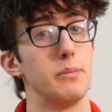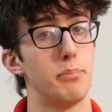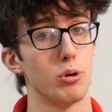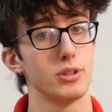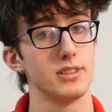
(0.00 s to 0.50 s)

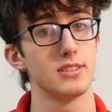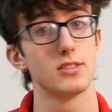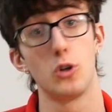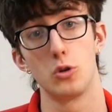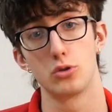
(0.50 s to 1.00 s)
importance
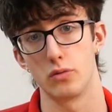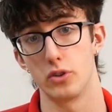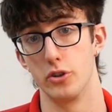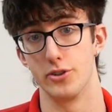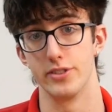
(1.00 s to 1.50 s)
goes
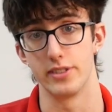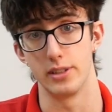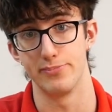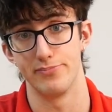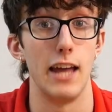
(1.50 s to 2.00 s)
over urgency.
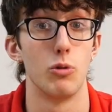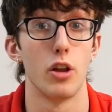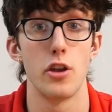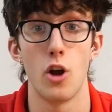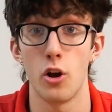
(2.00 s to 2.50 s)
And
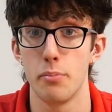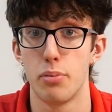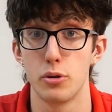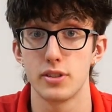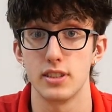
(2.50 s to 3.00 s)
while the
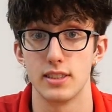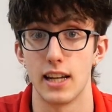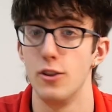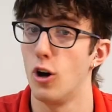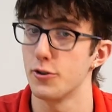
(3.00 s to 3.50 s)
non-important
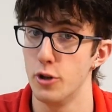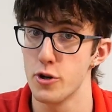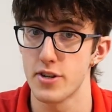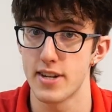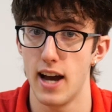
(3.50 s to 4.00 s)
and not
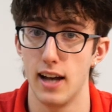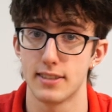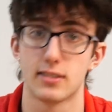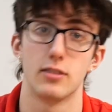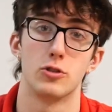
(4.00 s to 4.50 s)
urgent
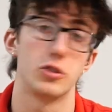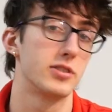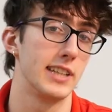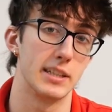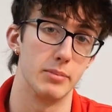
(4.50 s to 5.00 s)
tasks,
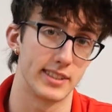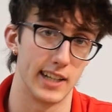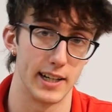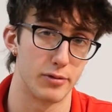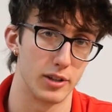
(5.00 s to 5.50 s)
just set them
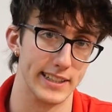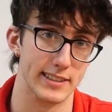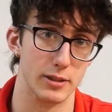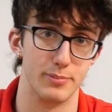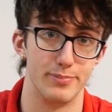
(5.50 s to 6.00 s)
aside for
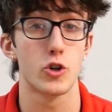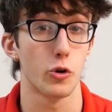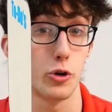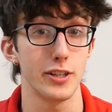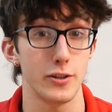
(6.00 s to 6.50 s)
later. In
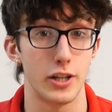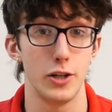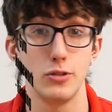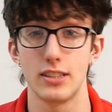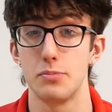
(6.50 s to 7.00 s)
short, you can
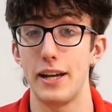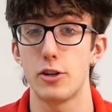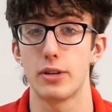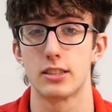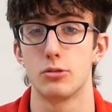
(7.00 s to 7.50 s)
use this
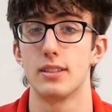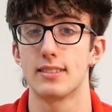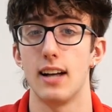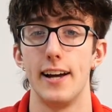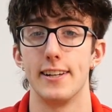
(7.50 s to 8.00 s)
matrix to
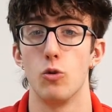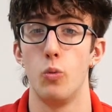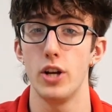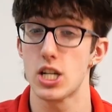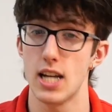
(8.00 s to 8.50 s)
decide
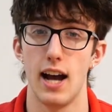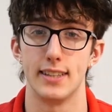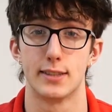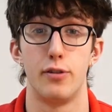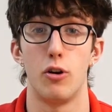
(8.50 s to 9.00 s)
which
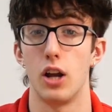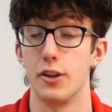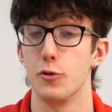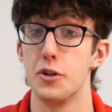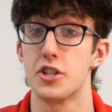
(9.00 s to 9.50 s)
tasks fall
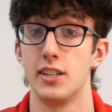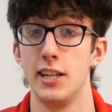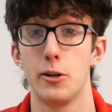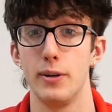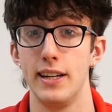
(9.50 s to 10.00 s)
under which
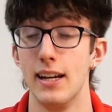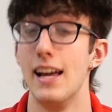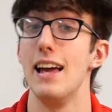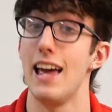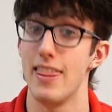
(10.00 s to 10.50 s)
category,
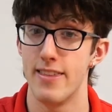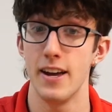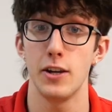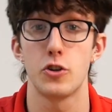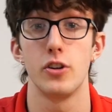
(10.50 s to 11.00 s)
and
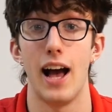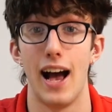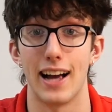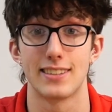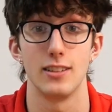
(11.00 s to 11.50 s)
then you should
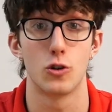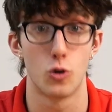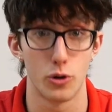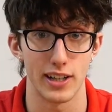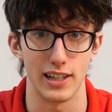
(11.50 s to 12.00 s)
act
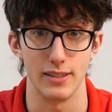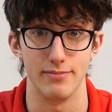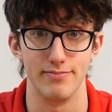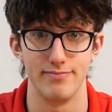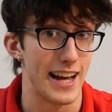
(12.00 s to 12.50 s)
accordingly.
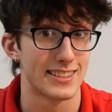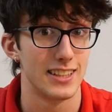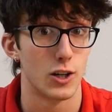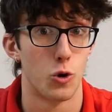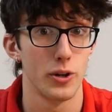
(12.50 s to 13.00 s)
And
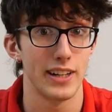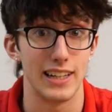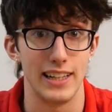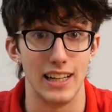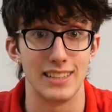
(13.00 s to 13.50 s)
acting
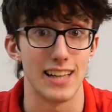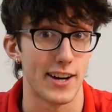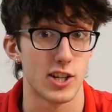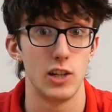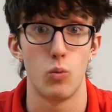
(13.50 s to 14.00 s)
accordingly is
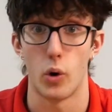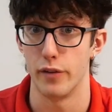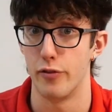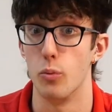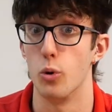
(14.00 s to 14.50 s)
actually one
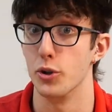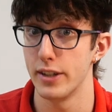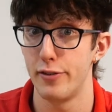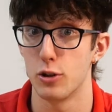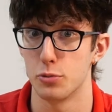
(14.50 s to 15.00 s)
of the more
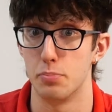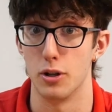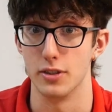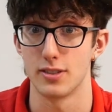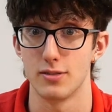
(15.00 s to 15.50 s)
difficult
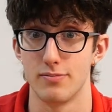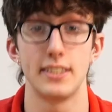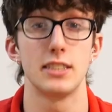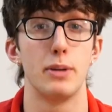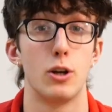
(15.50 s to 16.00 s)
parts. This
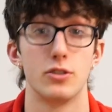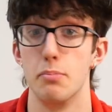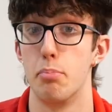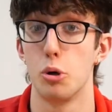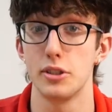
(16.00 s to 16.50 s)
is because
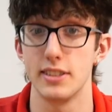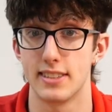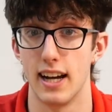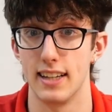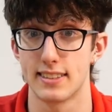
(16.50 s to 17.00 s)
important
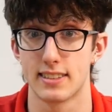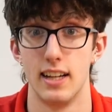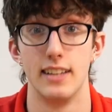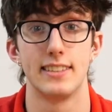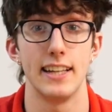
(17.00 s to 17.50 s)
tasks
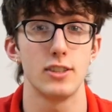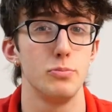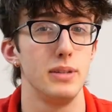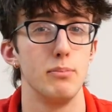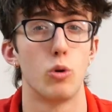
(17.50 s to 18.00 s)
tend to
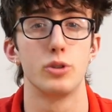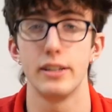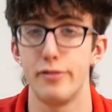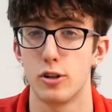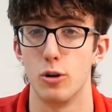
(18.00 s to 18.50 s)
be more
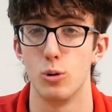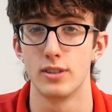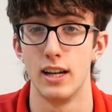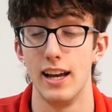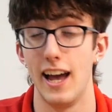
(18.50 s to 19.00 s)
difficult,
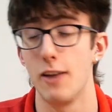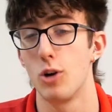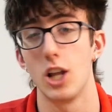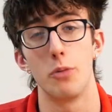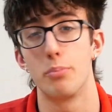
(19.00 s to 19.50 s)
and
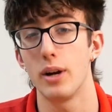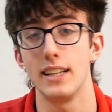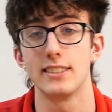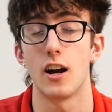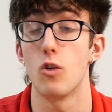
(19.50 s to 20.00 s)
while our
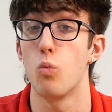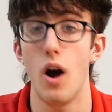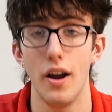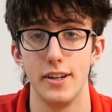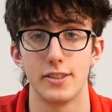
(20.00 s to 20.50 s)
brains are
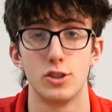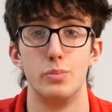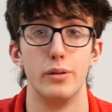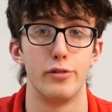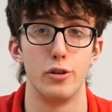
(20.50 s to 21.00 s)
wired to
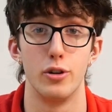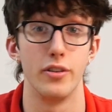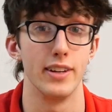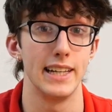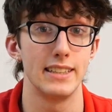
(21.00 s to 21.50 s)
prefer
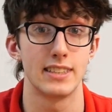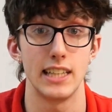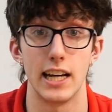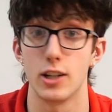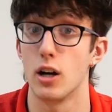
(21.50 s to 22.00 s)
the easy
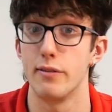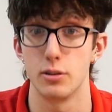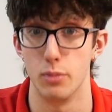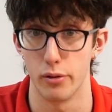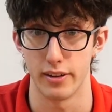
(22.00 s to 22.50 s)
and
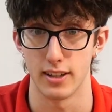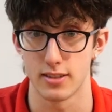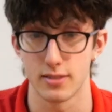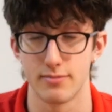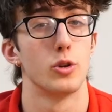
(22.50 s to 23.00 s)
comfortable
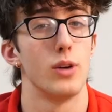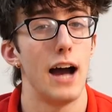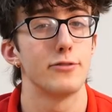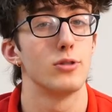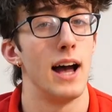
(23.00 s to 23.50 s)
things. So you
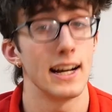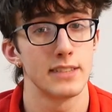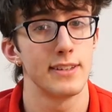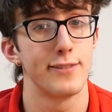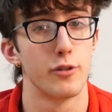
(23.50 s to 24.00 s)
have to
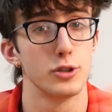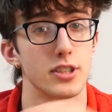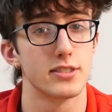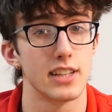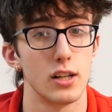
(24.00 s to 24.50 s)
actively
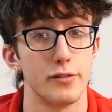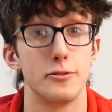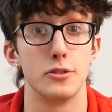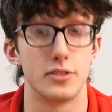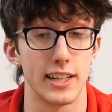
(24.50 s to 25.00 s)
force yourself
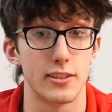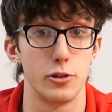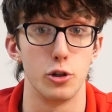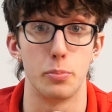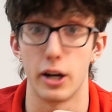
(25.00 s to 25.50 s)
to stick
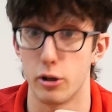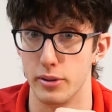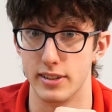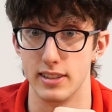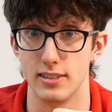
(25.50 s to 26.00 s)
to your
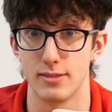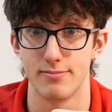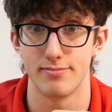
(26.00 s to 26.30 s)
priorities.